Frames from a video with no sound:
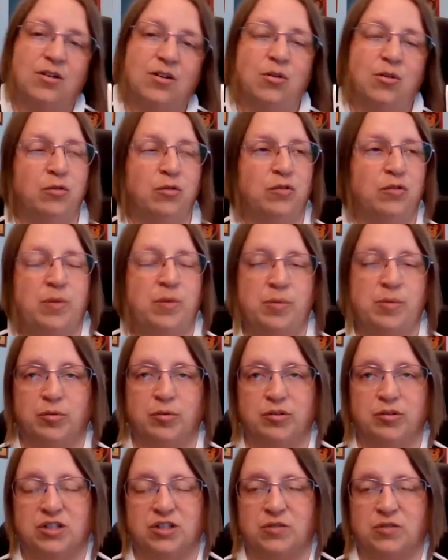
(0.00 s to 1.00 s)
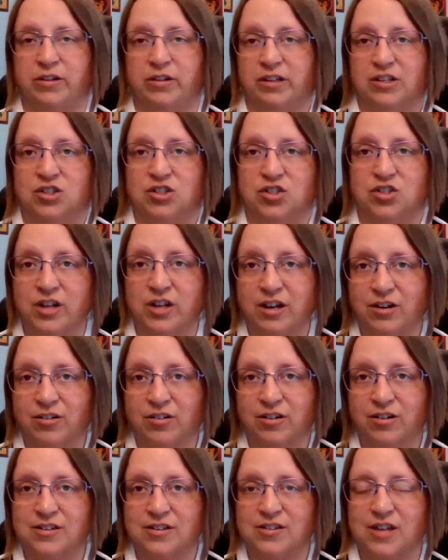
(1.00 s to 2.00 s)
or if people were just feeling
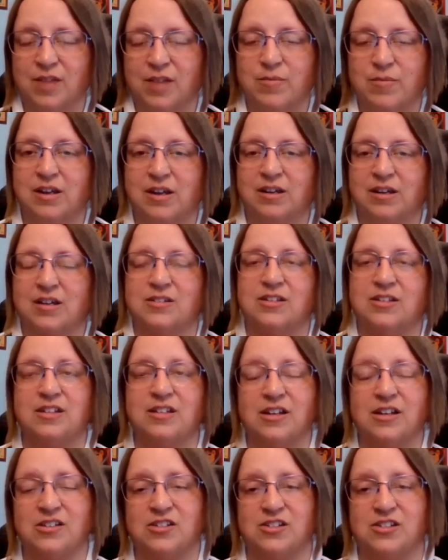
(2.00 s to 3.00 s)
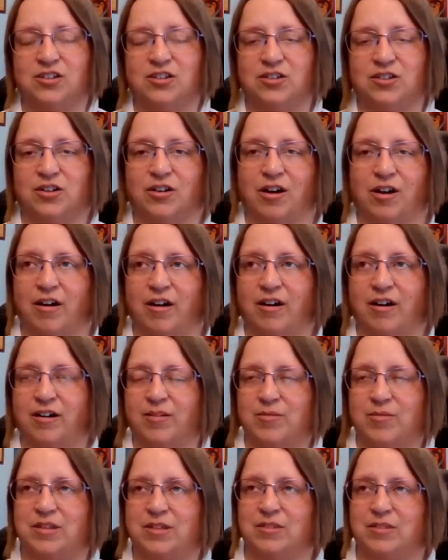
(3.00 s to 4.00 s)
generous. I mean, because it does steal your heart.
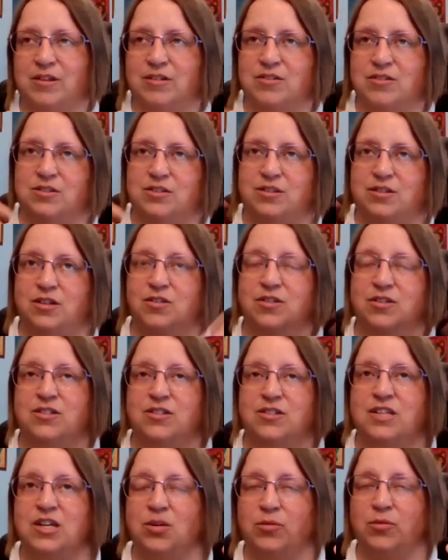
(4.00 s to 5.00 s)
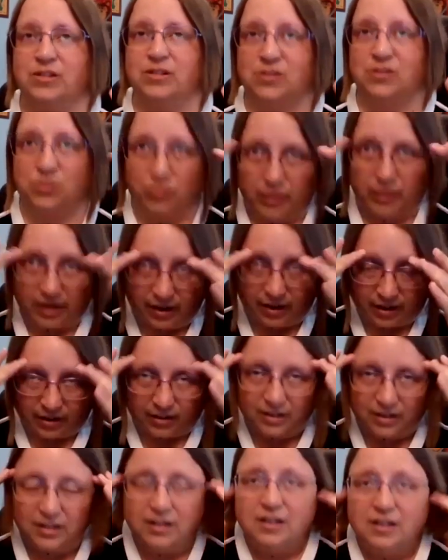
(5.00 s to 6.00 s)
I mean, there's a sequence
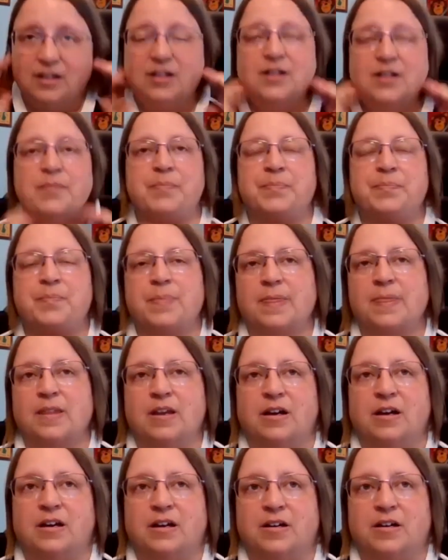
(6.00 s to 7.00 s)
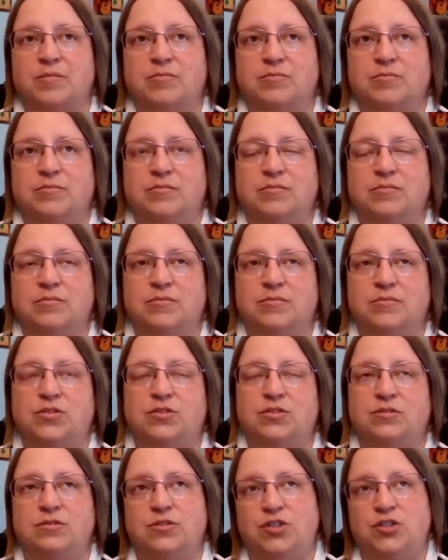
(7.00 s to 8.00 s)
where um,
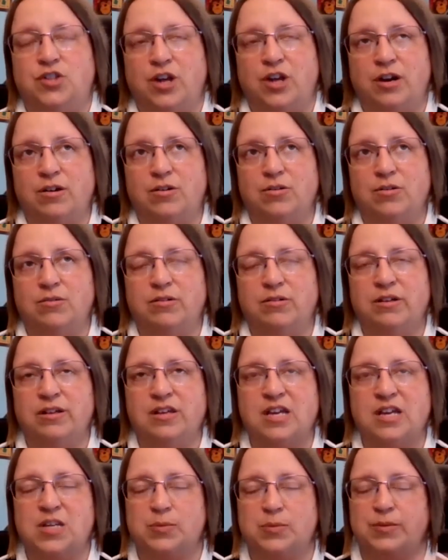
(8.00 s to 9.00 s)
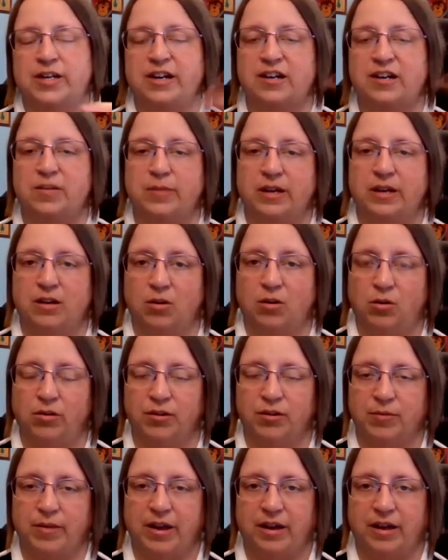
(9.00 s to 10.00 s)
Joe, he's pretending to be a whole
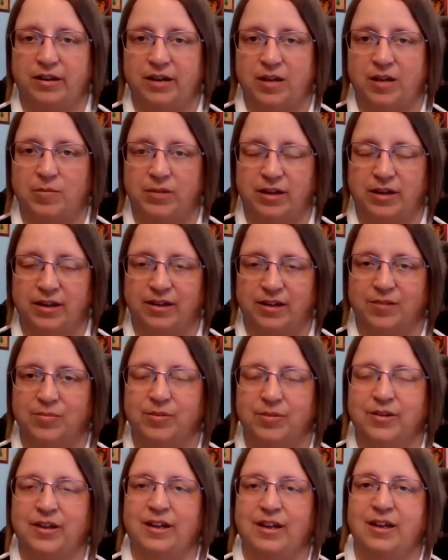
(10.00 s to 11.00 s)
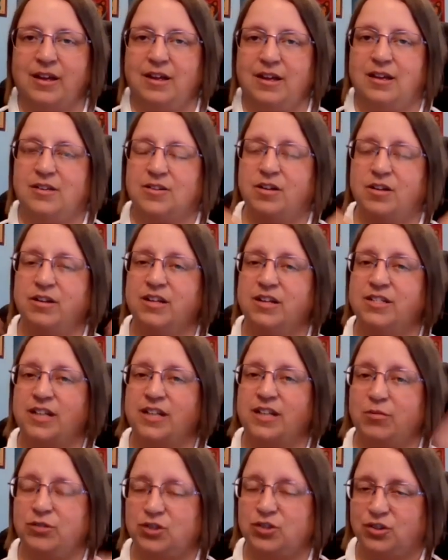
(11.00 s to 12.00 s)
other man named Kip, is on a
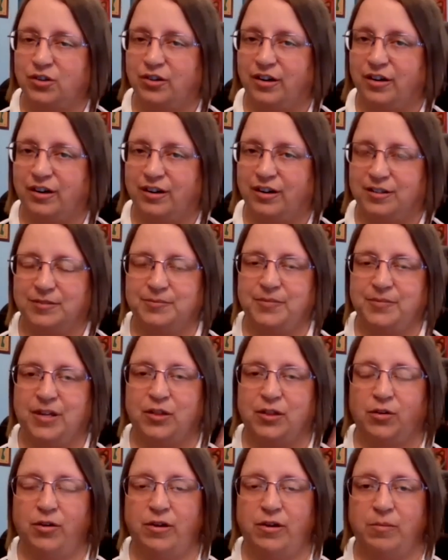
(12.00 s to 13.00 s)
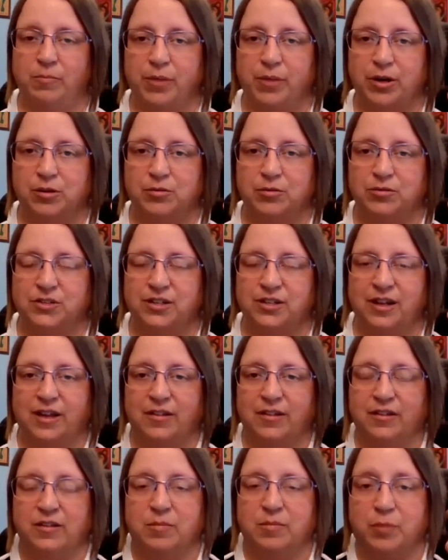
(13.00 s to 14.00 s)
date with Sugar, and they're on a boat,
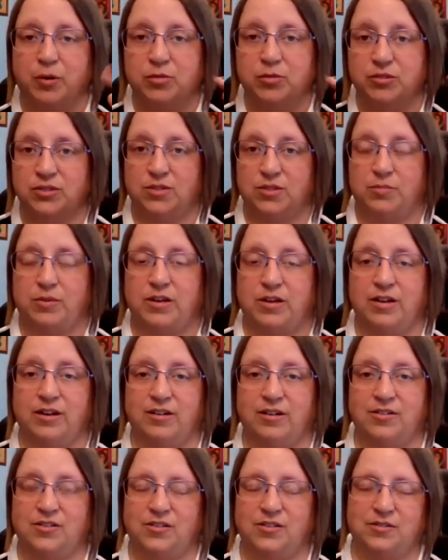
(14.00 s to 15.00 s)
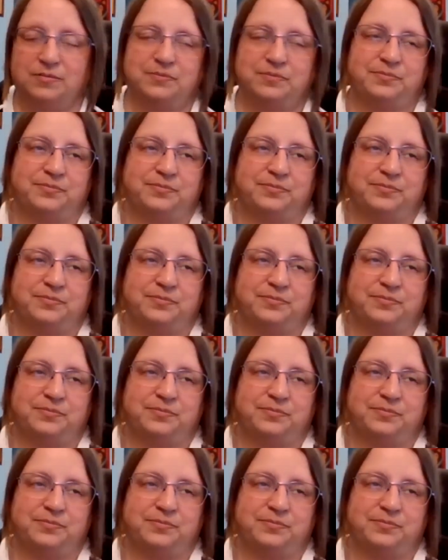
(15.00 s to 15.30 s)
and then the boat disappears,